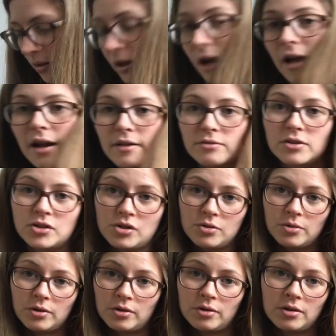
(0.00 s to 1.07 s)
I have to show
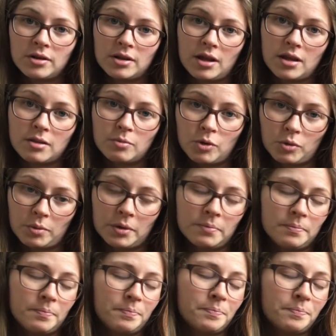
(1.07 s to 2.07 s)
you at the moment.